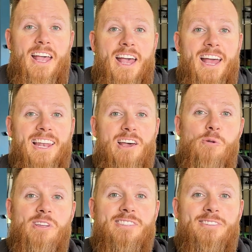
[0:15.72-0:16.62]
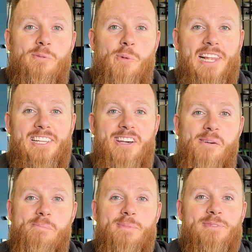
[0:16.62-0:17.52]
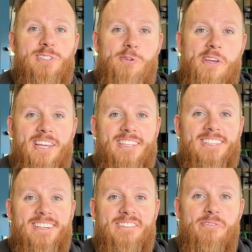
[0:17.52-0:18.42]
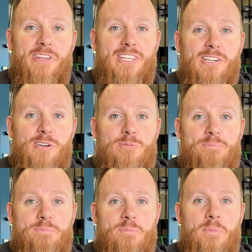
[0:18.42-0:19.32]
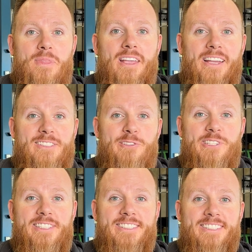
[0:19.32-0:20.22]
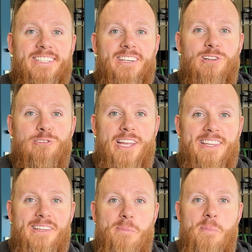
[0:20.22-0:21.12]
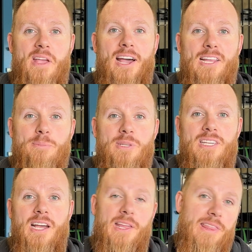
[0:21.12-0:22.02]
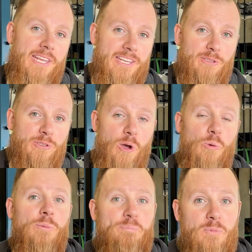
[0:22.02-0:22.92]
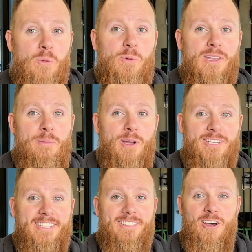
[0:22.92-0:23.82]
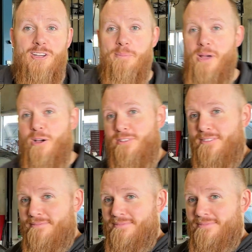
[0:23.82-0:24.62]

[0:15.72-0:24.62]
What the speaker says: Hello and welcome to another video. As you can see already behind me, I think you know what I'm gonna talk about.